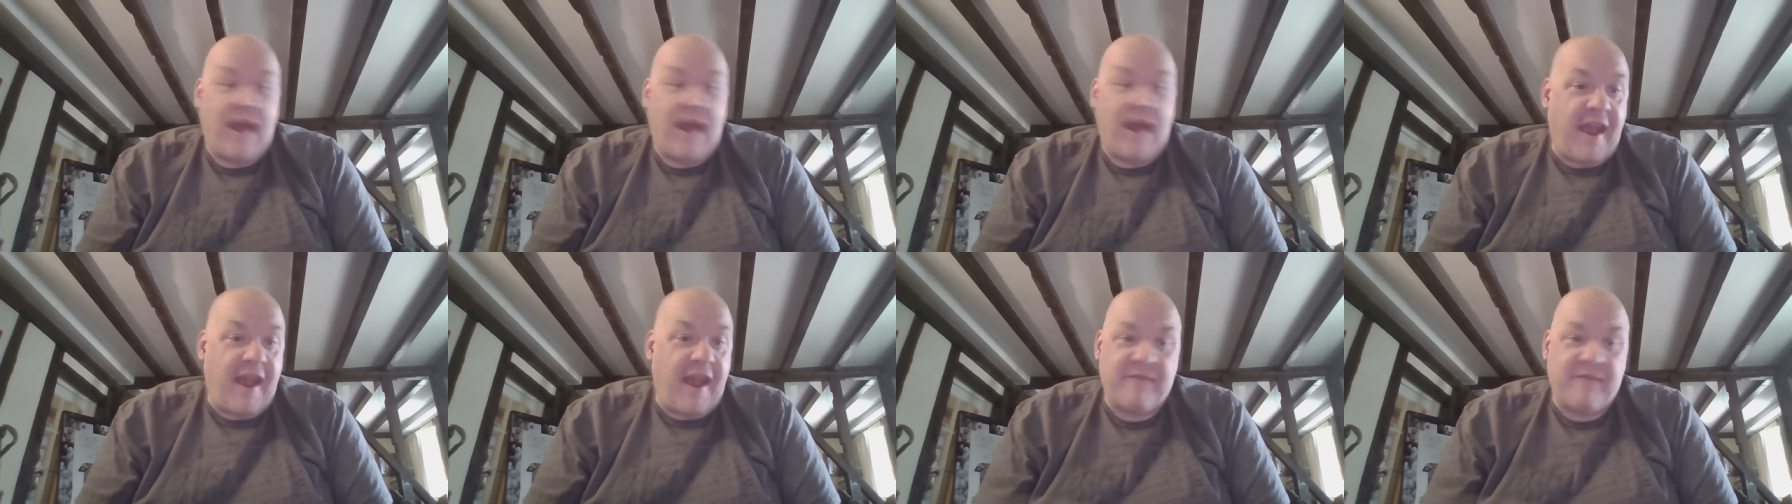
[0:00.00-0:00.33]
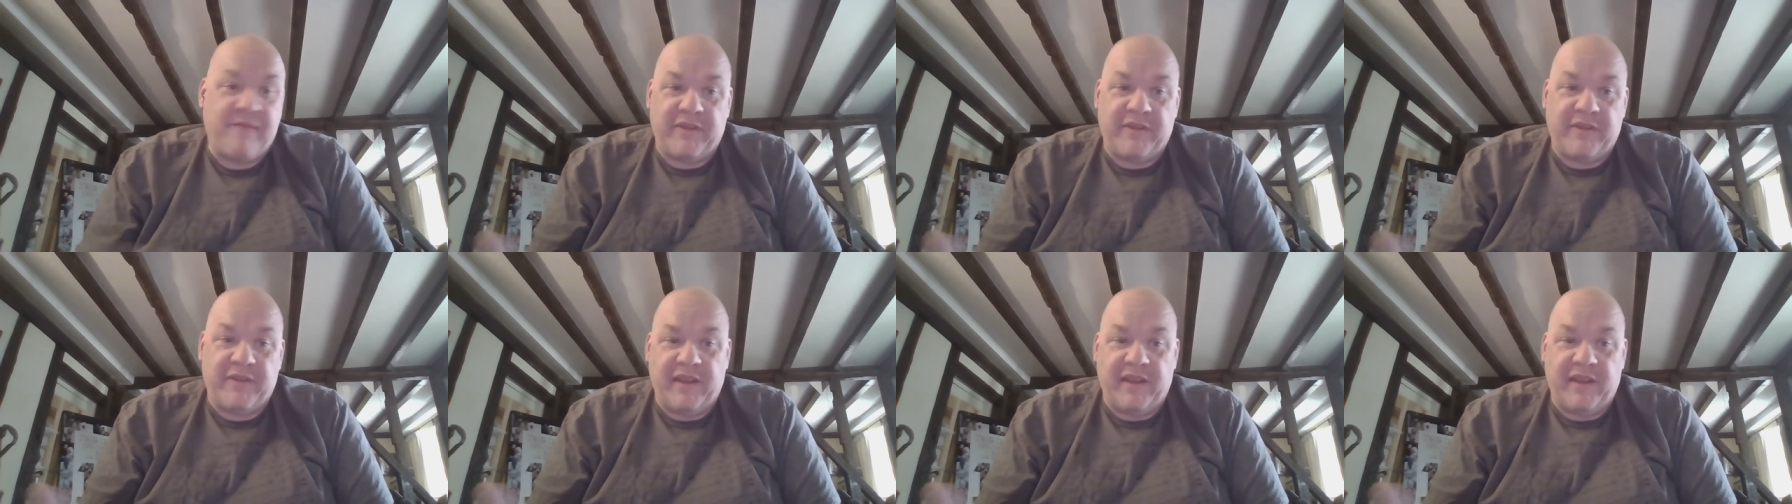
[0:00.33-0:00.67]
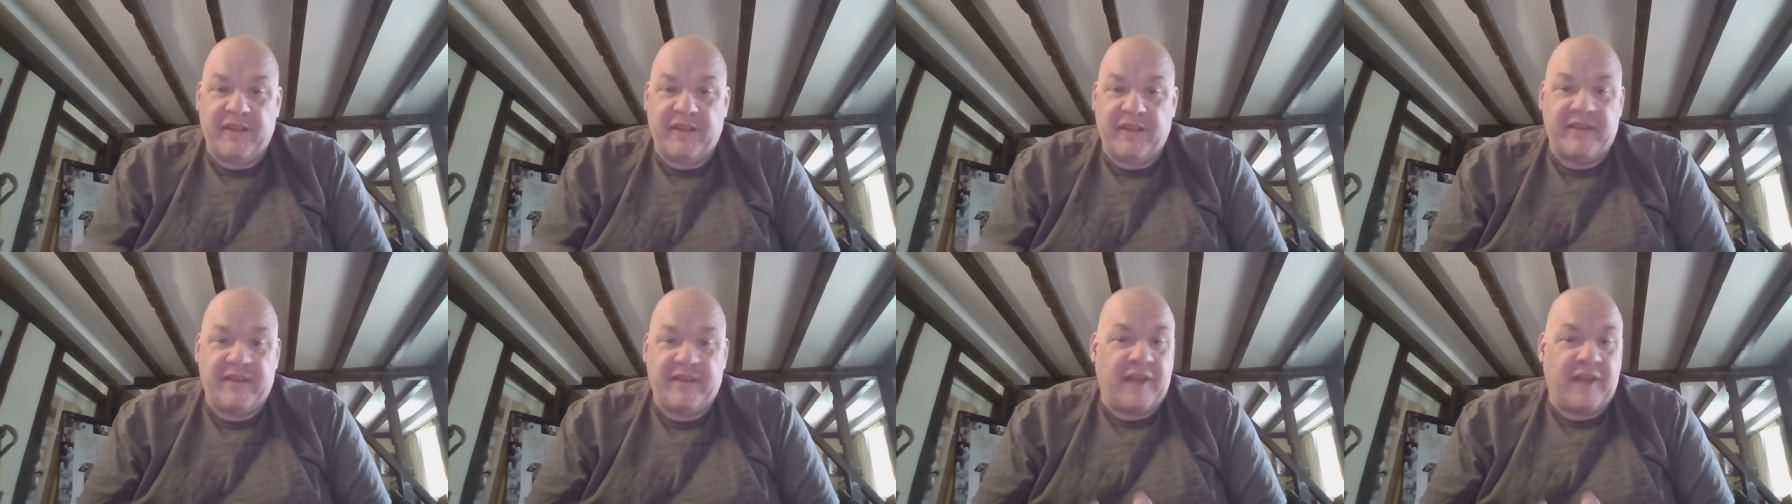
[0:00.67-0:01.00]
everything
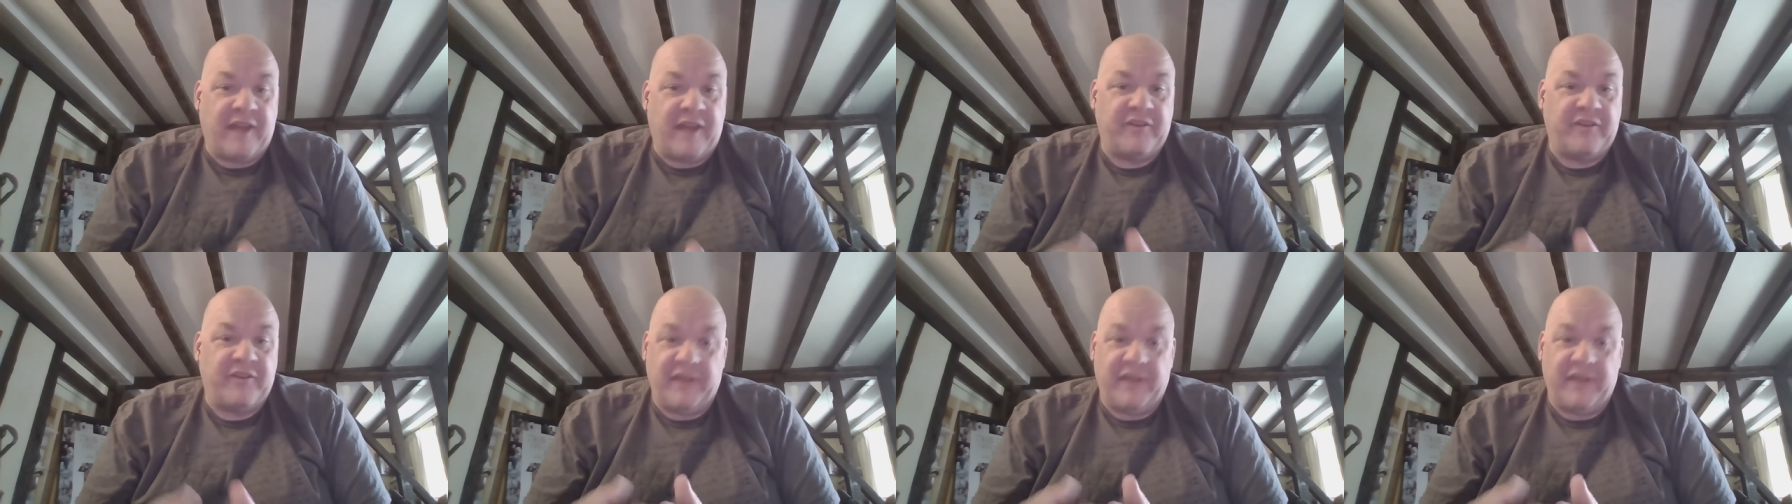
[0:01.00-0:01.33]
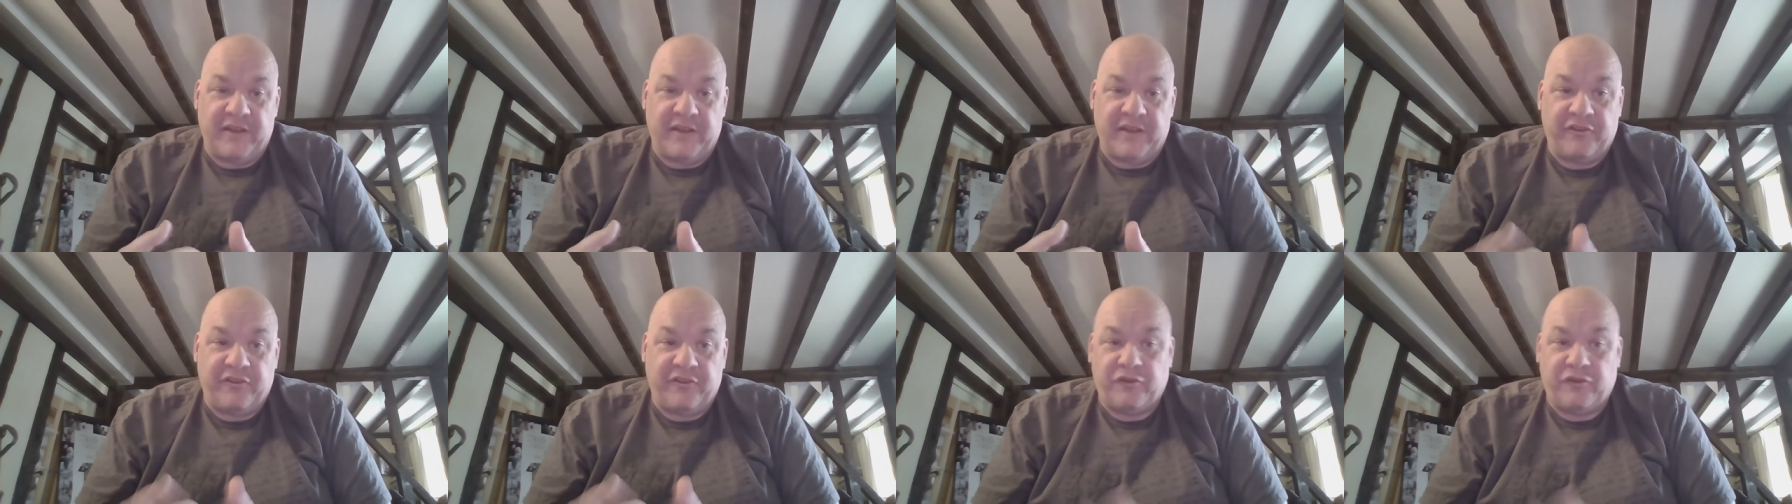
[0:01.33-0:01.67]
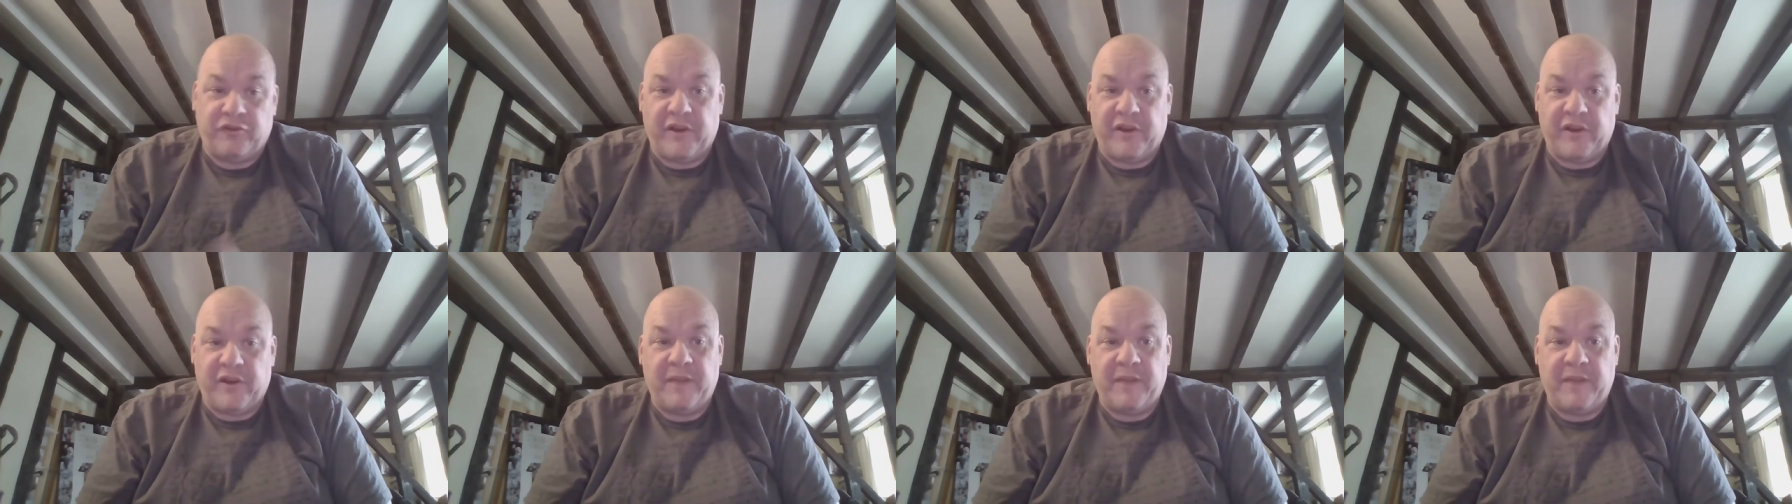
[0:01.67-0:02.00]
is now to the
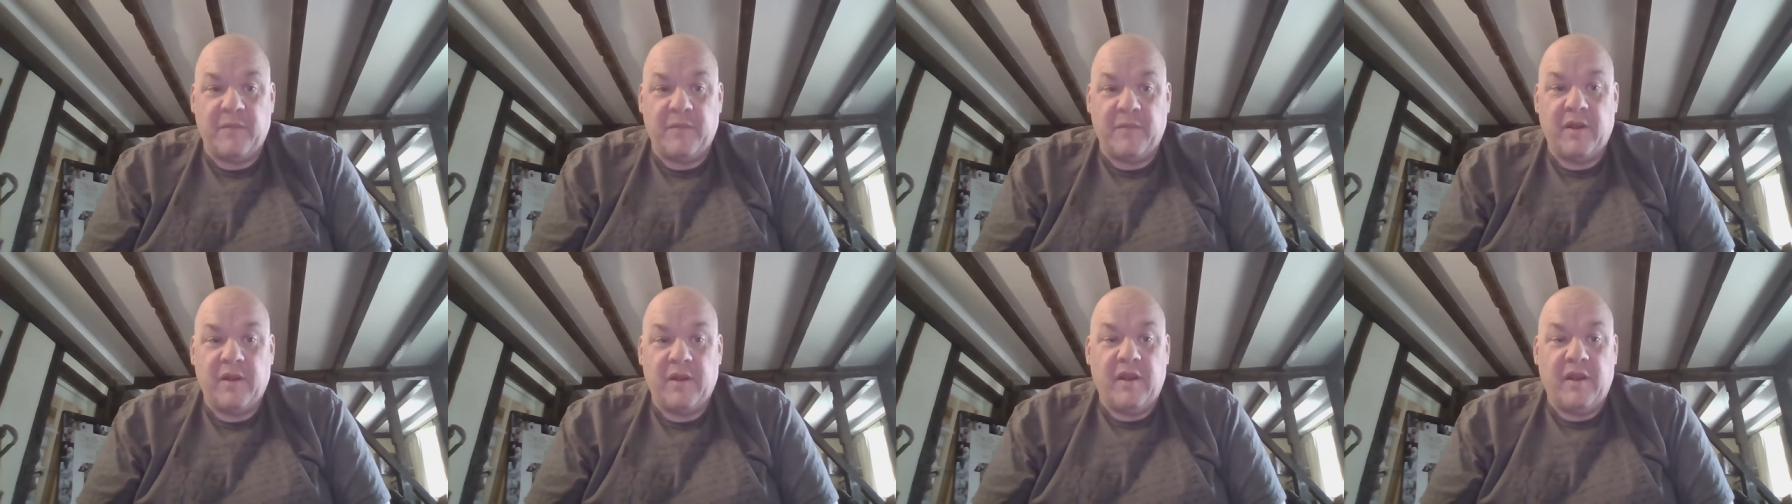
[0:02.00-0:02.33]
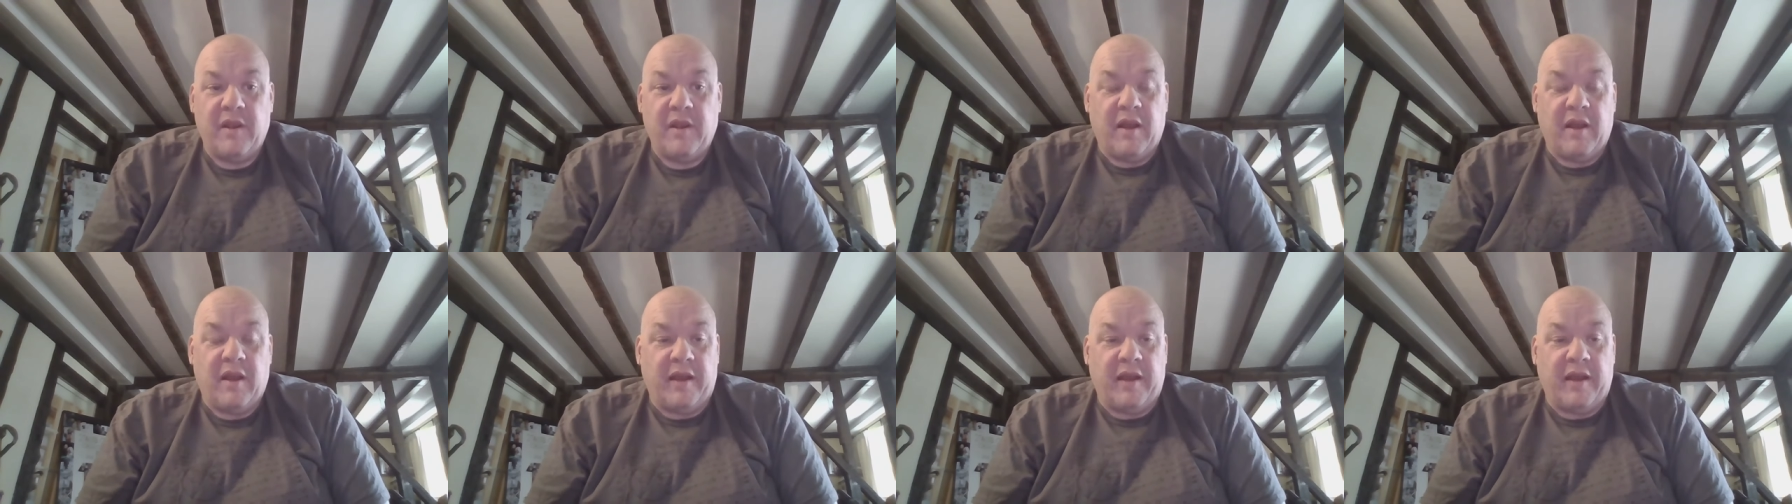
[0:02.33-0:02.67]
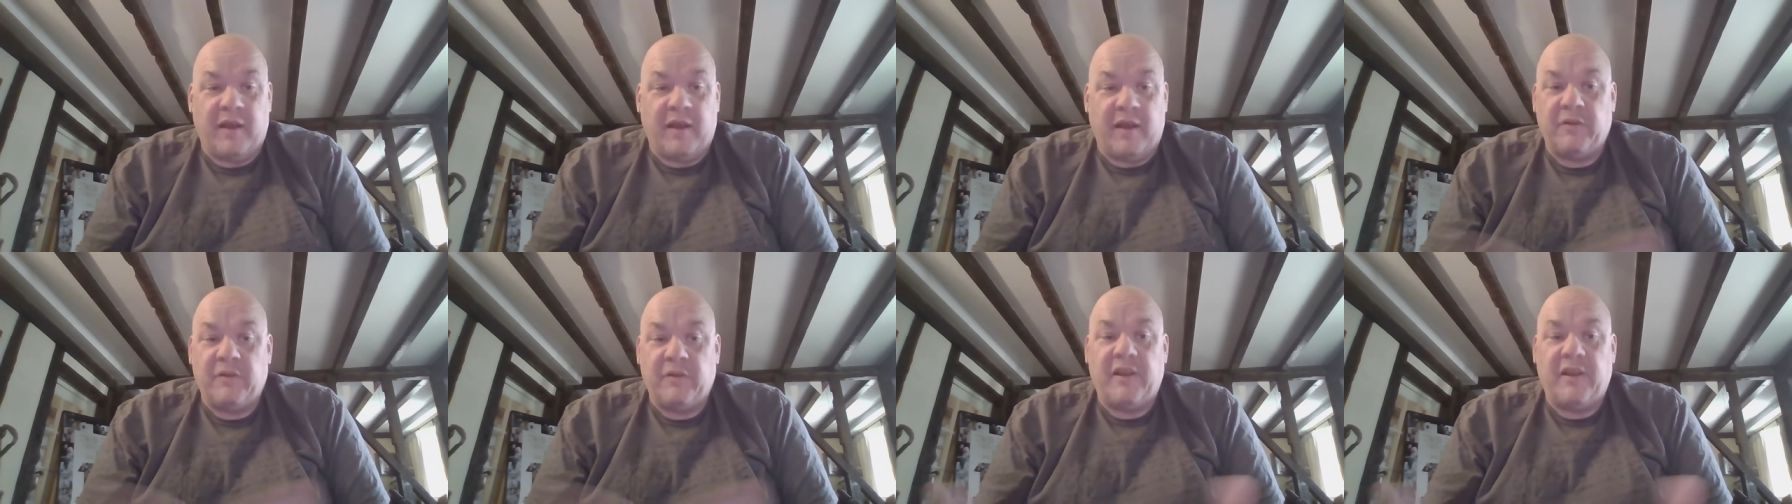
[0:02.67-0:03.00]
extreme you
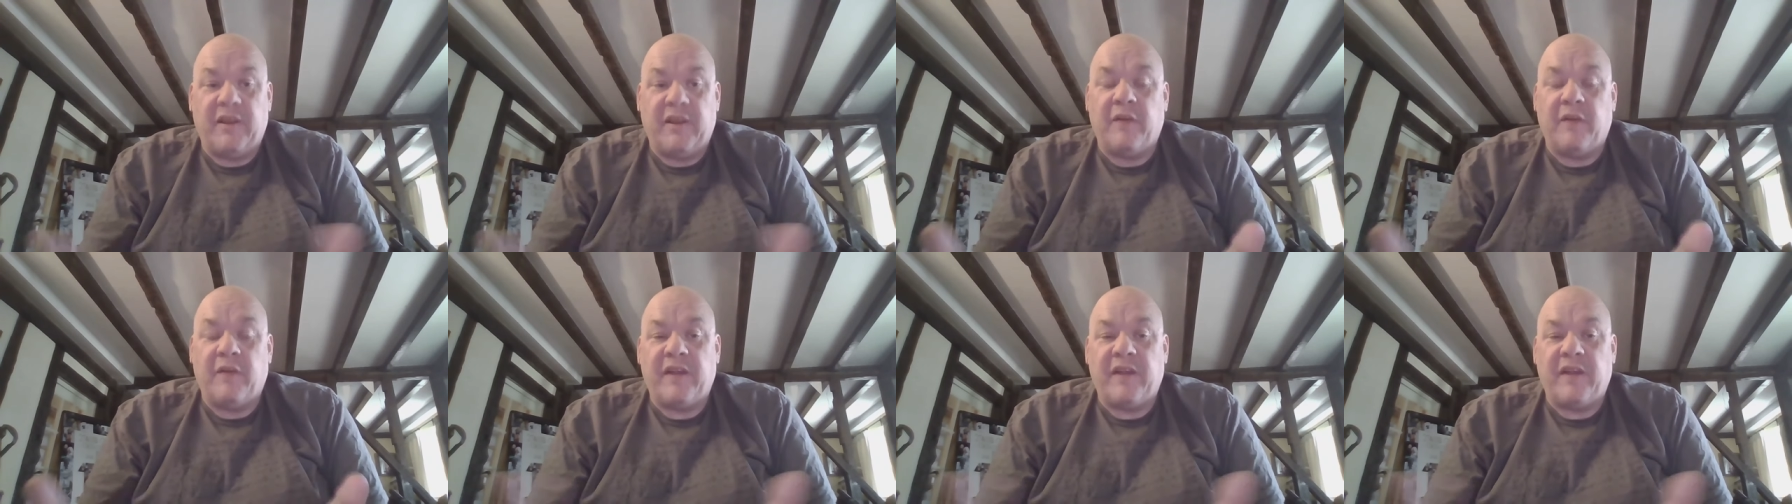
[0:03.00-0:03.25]
know you mm. go hmm.